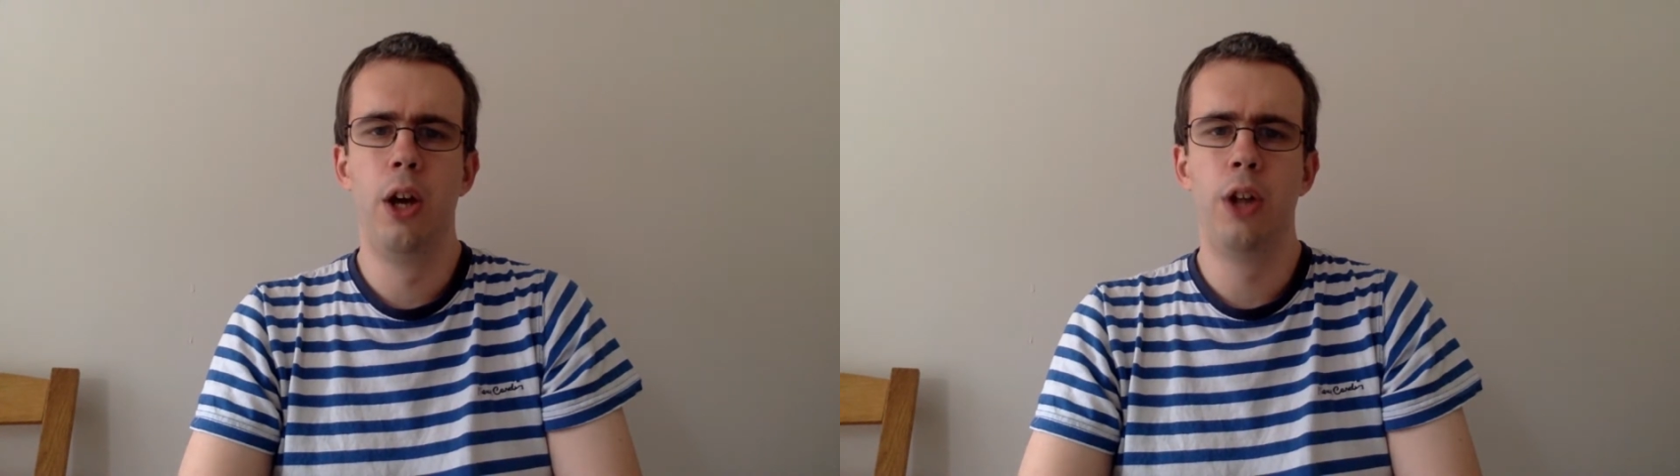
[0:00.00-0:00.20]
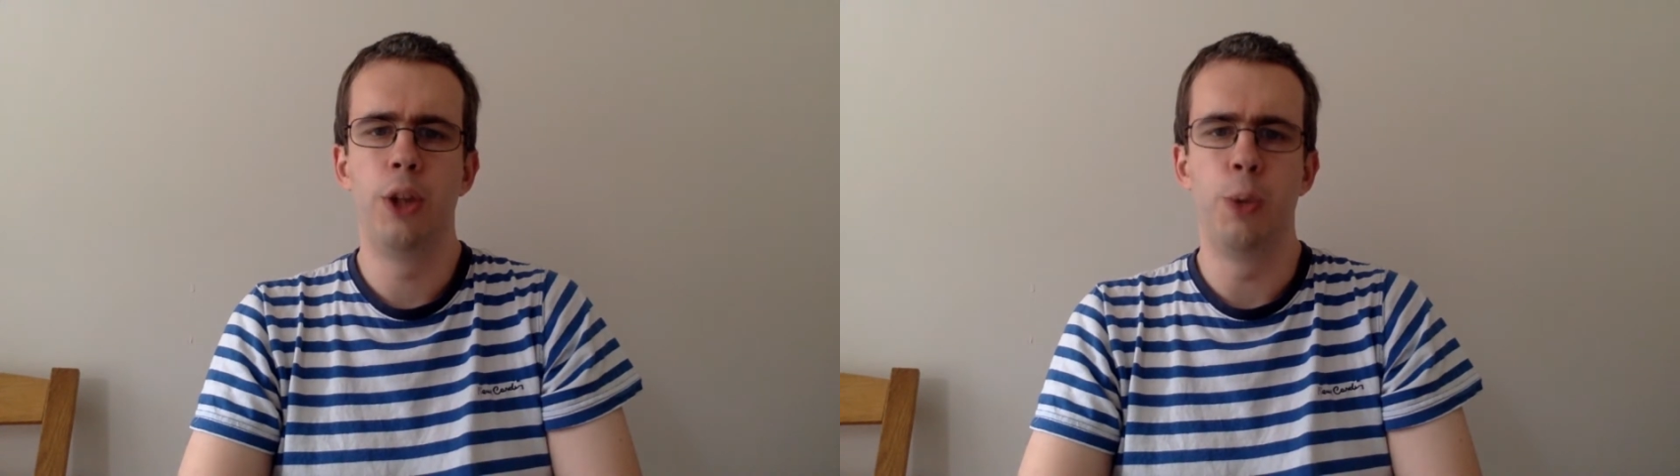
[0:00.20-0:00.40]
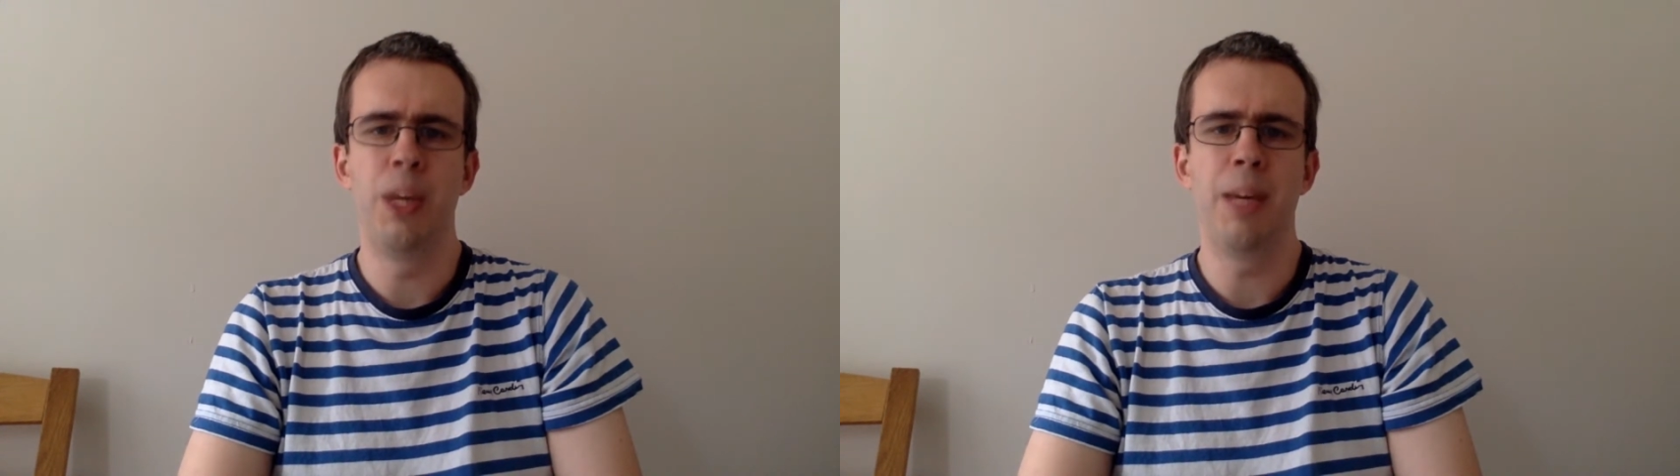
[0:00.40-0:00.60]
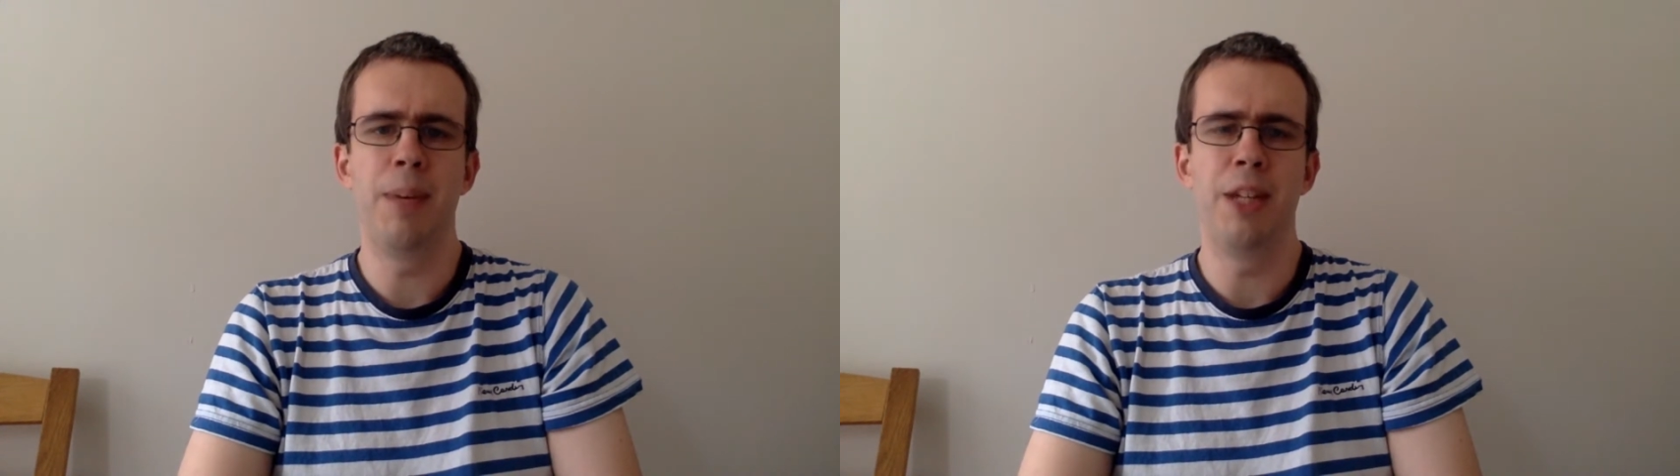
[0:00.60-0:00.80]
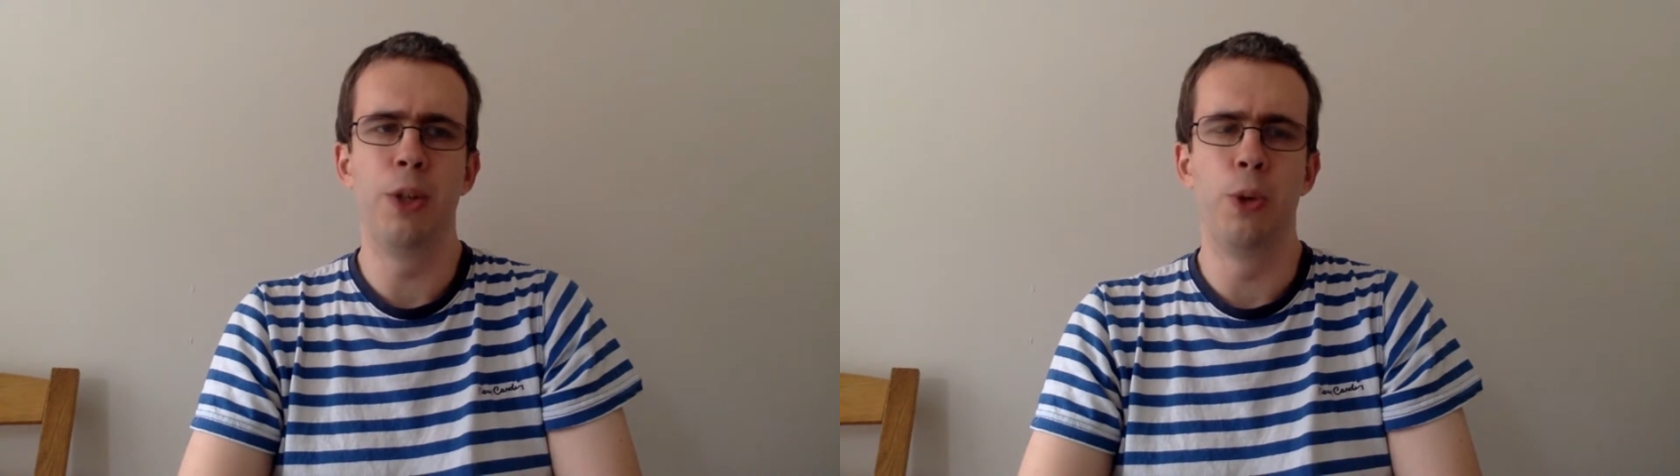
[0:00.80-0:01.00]
so we can be
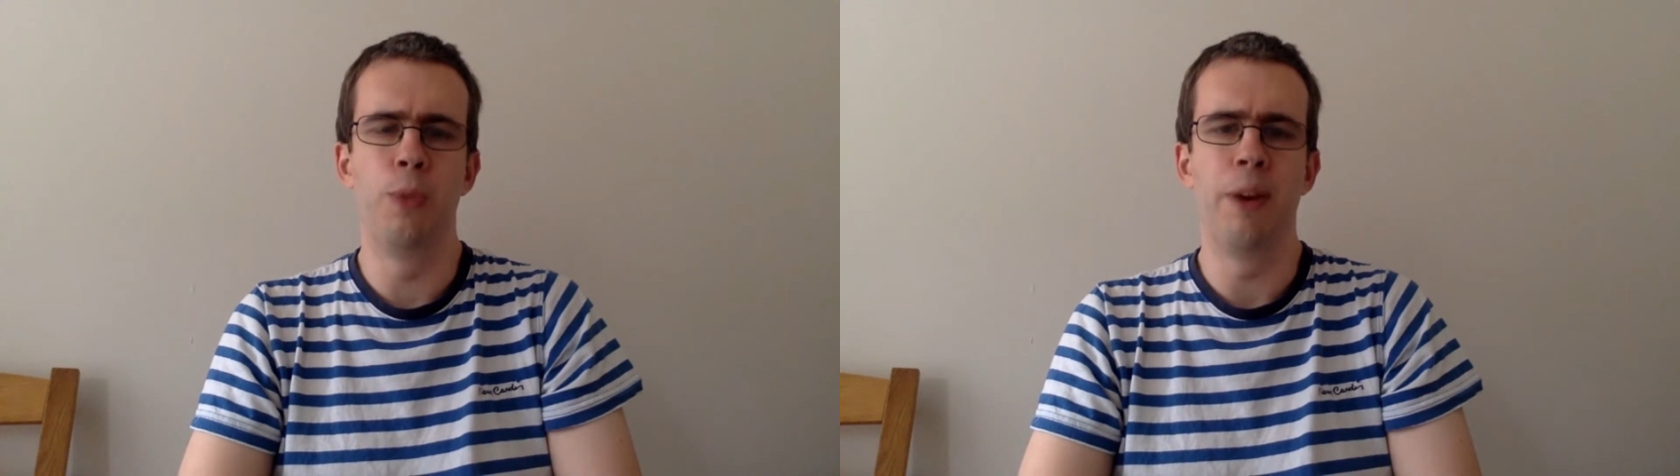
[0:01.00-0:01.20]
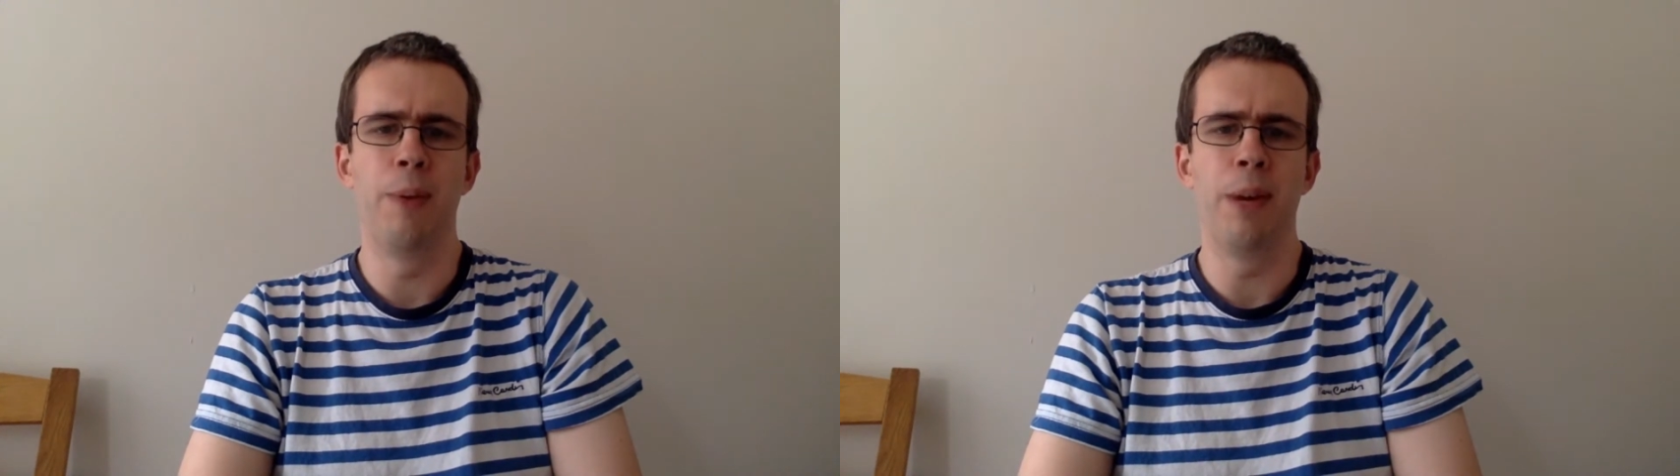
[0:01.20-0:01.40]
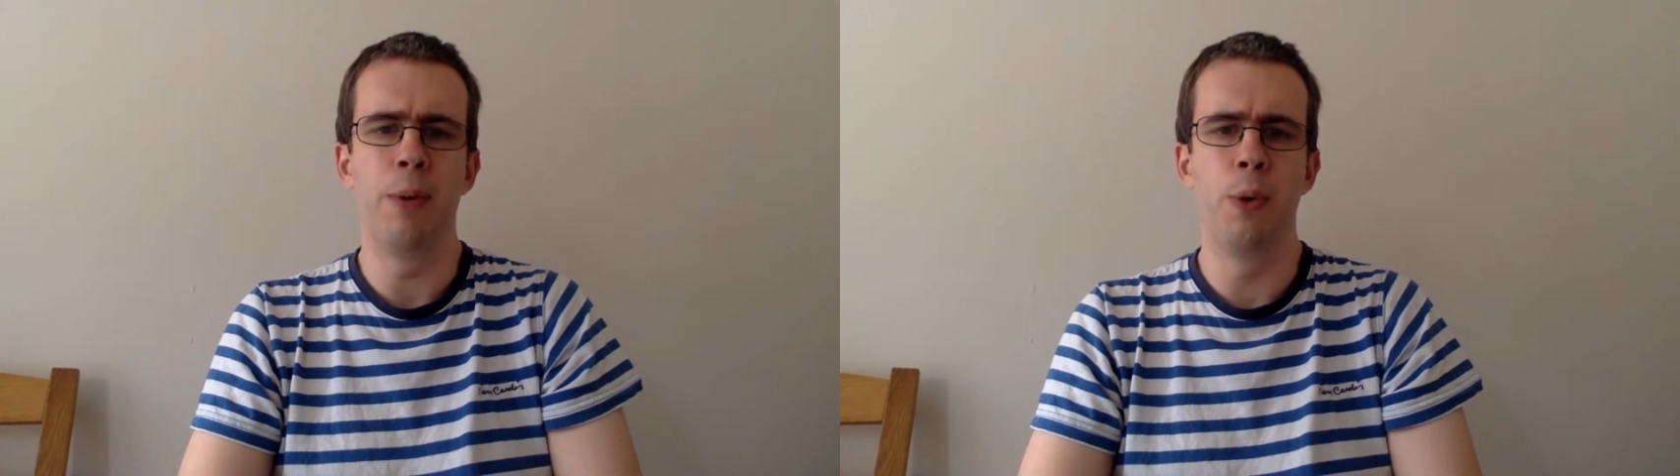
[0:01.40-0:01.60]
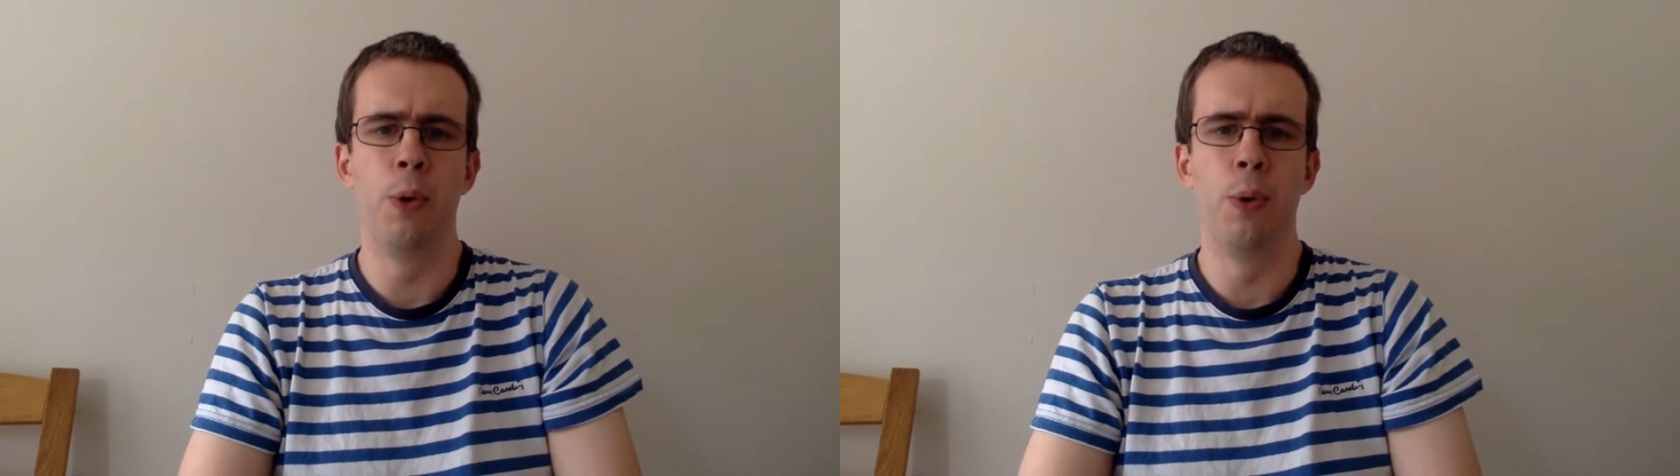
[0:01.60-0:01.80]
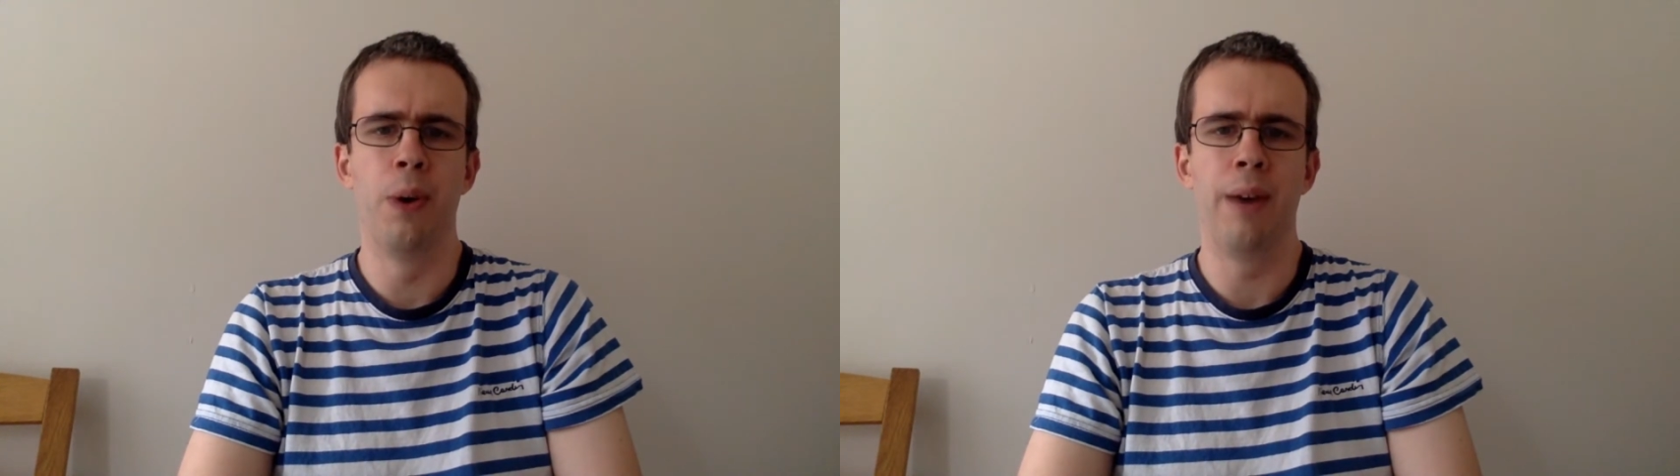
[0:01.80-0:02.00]
sure that we will
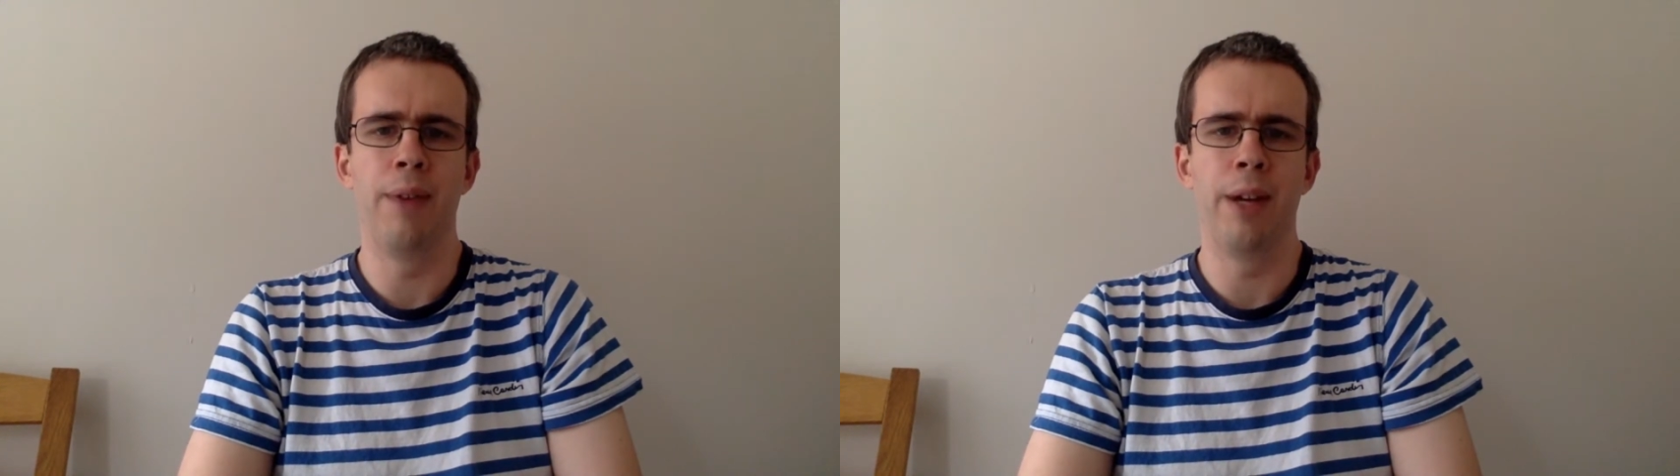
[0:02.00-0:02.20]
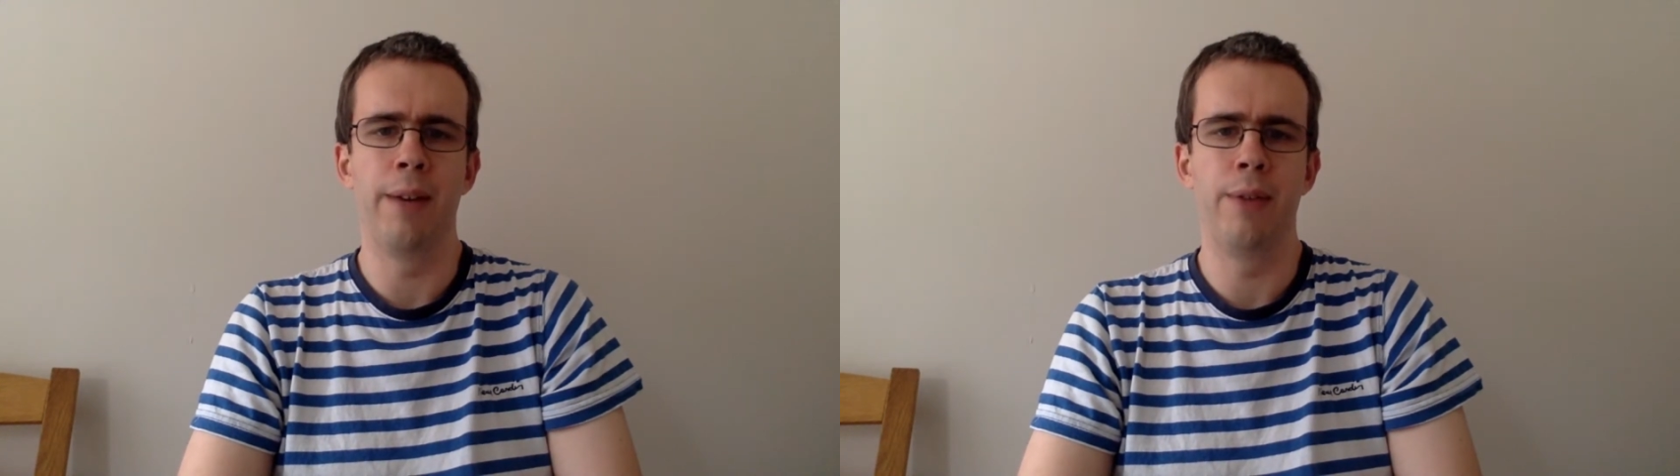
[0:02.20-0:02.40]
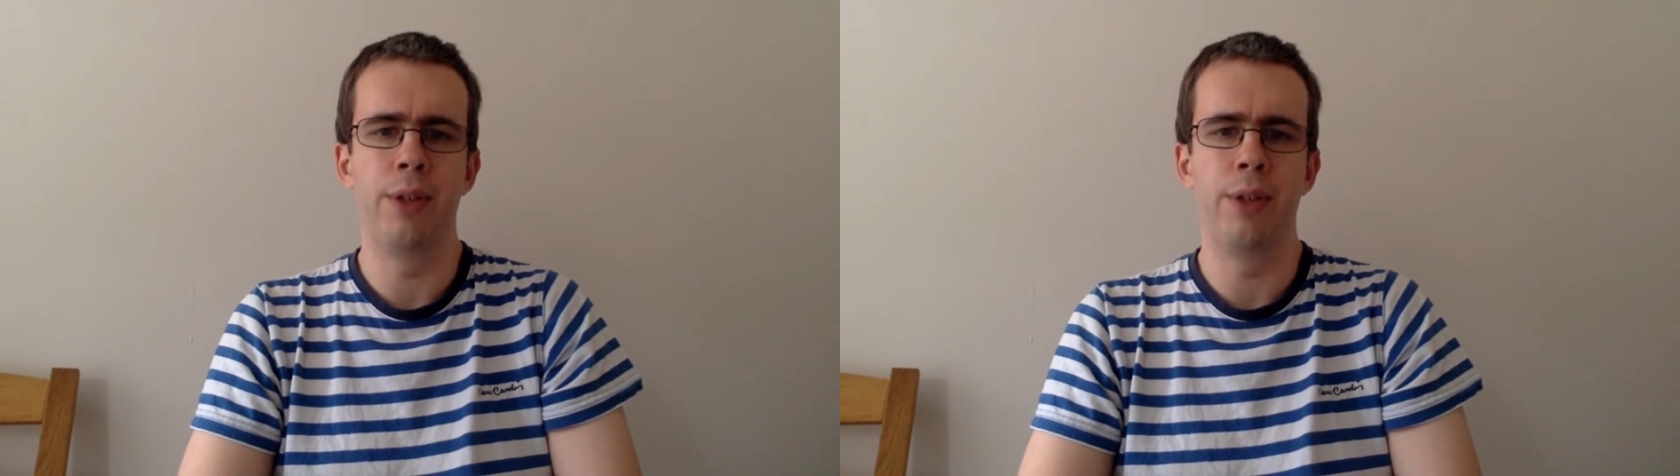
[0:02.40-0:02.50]
all have life